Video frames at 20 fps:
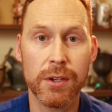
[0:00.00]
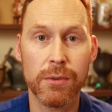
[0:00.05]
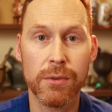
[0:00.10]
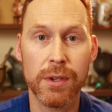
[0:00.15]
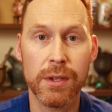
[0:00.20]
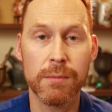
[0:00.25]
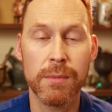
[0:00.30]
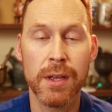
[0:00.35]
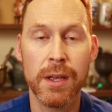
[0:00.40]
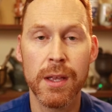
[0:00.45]

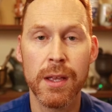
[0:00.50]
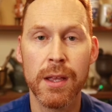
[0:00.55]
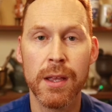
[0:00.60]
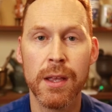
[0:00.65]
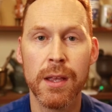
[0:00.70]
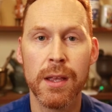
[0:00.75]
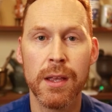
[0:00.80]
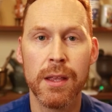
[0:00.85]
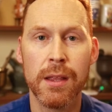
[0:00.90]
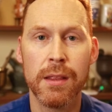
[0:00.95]
cream
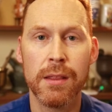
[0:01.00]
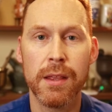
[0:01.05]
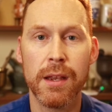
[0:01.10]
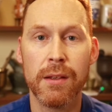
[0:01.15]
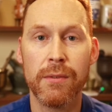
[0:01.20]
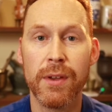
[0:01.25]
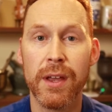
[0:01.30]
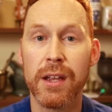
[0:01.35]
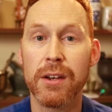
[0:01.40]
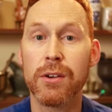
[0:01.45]
that
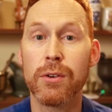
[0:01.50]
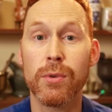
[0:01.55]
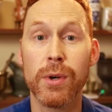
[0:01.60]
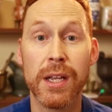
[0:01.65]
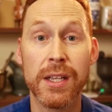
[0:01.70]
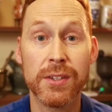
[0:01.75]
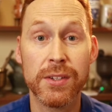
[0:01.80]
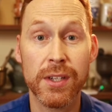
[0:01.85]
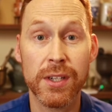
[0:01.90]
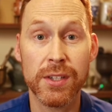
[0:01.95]
have had
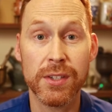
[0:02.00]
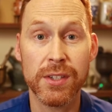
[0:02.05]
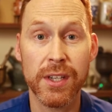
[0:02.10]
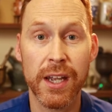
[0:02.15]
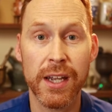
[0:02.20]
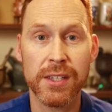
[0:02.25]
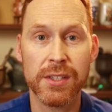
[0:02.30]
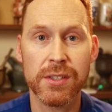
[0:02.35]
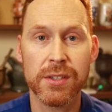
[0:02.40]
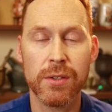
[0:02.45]
great
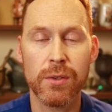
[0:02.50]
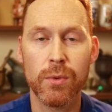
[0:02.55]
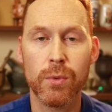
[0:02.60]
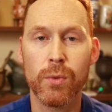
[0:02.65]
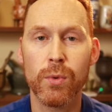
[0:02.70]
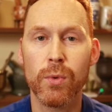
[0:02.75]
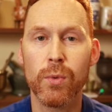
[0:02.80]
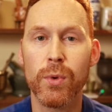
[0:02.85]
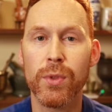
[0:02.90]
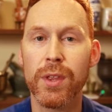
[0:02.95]
success
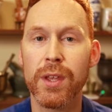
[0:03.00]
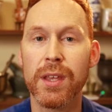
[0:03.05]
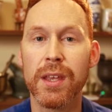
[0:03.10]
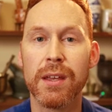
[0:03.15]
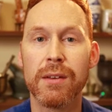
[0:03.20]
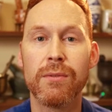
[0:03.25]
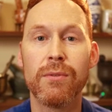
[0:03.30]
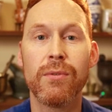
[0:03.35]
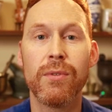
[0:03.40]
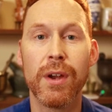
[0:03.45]
with,
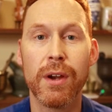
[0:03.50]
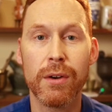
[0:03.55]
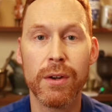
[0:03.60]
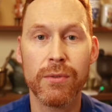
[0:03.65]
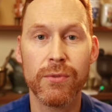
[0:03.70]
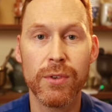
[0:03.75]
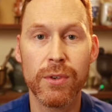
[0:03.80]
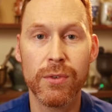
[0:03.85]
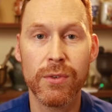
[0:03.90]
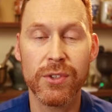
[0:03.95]
again, very
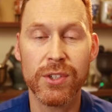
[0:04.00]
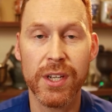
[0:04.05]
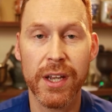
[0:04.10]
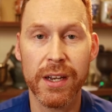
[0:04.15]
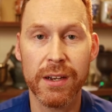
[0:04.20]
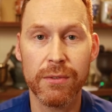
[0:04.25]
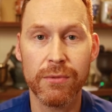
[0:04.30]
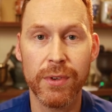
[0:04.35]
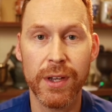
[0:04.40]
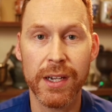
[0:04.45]
few
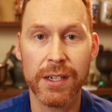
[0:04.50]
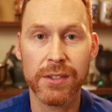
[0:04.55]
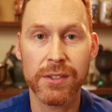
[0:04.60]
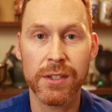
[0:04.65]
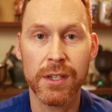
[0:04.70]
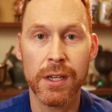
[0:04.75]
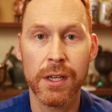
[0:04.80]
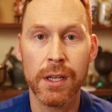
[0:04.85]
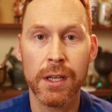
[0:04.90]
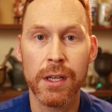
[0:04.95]
side
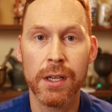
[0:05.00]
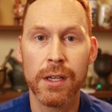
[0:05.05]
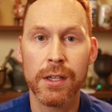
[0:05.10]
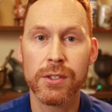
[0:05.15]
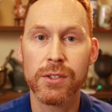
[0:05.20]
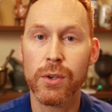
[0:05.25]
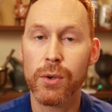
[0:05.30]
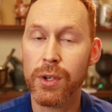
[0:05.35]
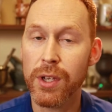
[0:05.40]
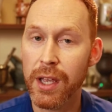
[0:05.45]
effects.
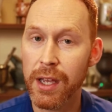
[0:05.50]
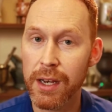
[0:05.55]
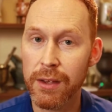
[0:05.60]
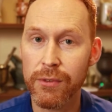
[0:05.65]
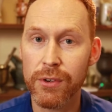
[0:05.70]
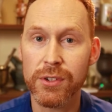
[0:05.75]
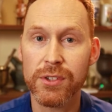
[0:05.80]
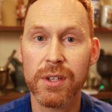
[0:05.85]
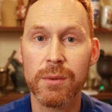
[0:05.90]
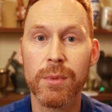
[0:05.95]
So again,
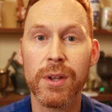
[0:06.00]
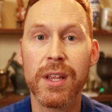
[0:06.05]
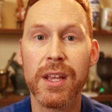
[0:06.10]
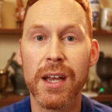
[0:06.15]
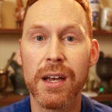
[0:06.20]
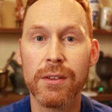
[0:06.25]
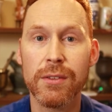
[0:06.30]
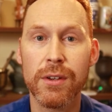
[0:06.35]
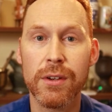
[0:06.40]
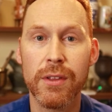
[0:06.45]
if you're somebody
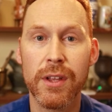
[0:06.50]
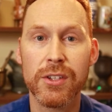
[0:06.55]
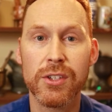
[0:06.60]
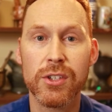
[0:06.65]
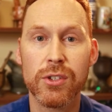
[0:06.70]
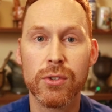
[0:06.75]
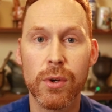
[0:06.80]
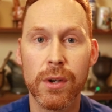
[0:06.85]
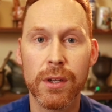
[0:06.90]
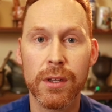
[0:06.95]
out there that's
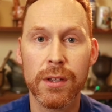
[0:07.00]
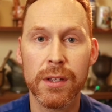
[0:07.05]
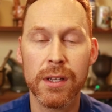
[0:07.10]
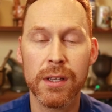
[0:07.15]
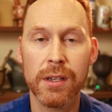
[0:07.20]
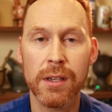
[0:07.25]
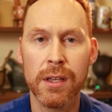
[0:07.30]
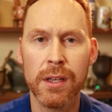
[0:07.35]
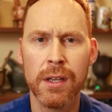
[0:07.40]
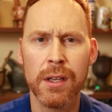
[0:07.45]

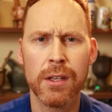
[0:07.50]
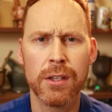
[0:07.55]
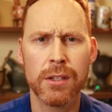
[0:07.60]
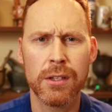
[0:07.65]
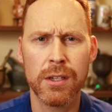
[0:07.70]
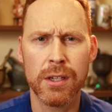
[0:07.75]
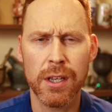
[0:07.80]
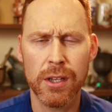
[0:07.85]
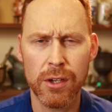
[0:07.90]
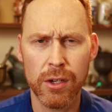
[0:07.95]
struggling
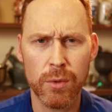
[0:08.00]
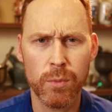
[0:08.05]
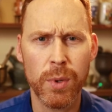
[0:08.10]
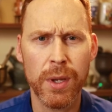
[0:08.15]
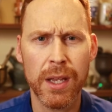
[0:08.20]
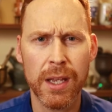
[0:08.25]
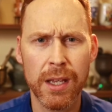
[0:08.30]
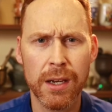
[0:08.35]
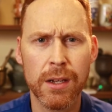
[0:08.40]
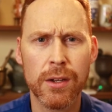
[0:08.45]
to get your
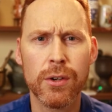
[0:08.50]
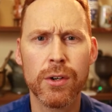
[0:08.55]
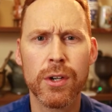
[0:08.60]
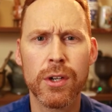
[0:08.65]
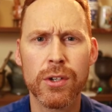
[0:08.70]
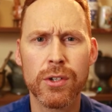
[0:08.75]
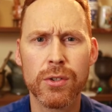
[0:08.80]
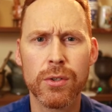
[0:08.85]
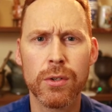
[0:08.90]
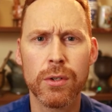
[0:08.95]
pain under
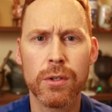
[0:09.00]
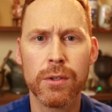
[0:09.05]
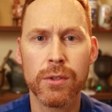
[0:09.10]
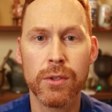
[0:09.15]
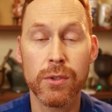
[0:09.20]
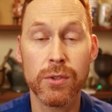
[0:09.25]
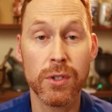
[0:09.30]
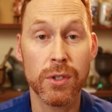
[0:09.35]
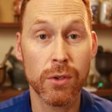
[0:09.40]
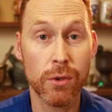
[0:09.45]
control
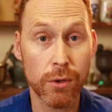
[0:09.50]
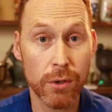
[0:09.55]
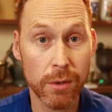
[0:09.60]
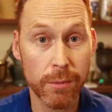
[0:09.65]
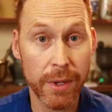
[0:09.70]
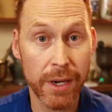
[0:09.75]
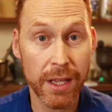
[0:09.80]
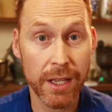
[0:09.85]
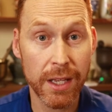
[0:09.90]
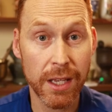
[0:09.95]
using oral
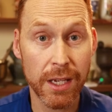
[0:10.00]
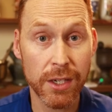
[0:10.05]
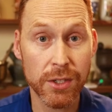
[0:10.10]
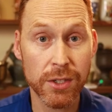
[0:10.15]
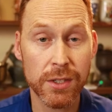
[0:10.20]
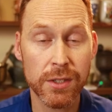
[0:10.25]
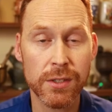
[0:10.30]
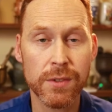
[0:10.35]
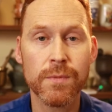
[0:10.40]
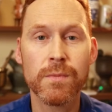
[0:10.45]

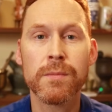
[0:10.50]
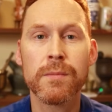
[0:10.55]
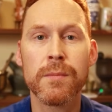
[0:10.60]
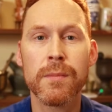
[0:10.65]
medications,